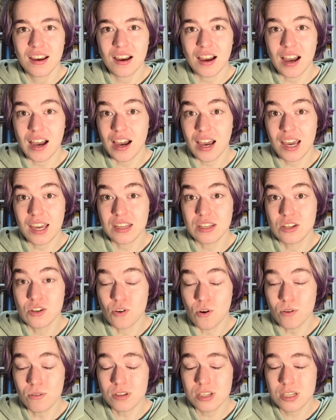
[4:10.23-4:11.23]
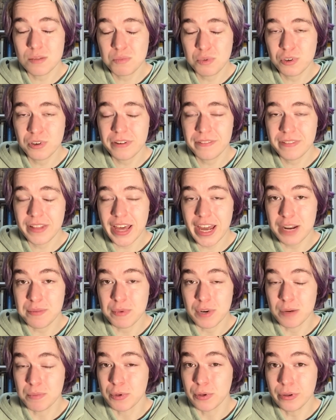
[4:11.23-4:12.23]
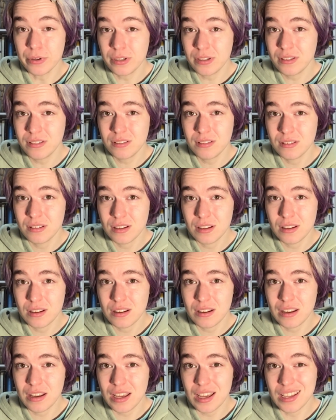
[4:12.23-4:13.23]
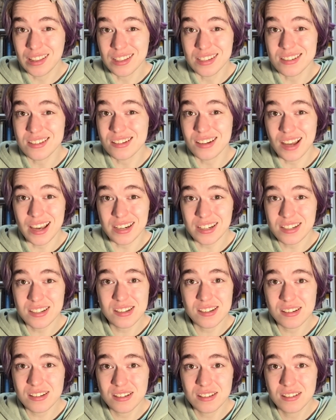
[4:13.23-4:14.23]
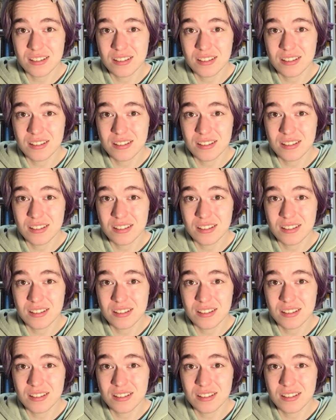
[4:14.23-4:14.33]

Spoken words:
I don't support Vladimir Putin in the slightest,